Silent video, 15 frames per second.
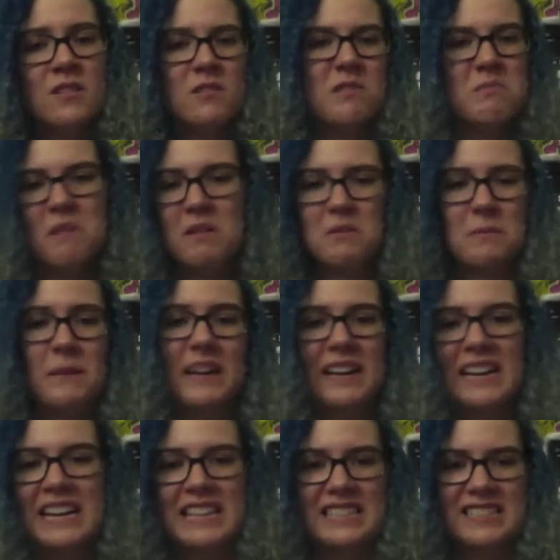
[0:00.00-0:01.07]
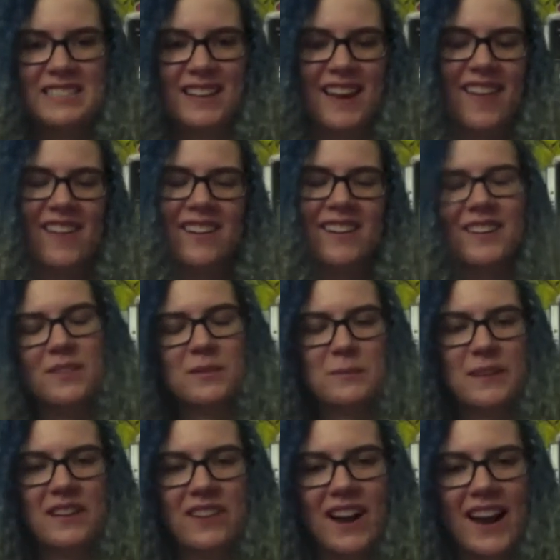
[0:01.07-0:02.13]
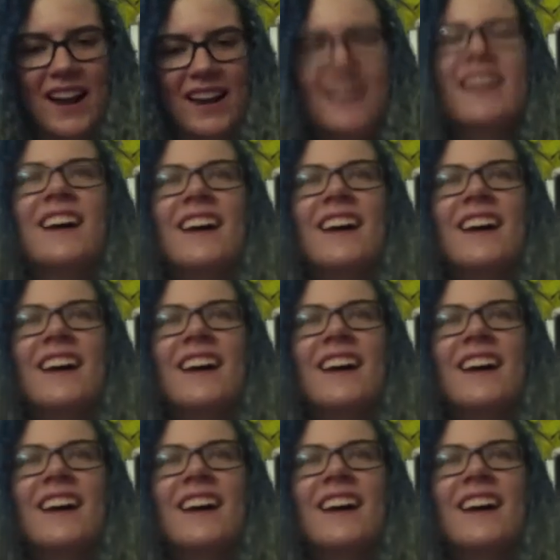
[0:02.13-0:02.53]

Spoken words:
we'd both be idiots together and it would be great.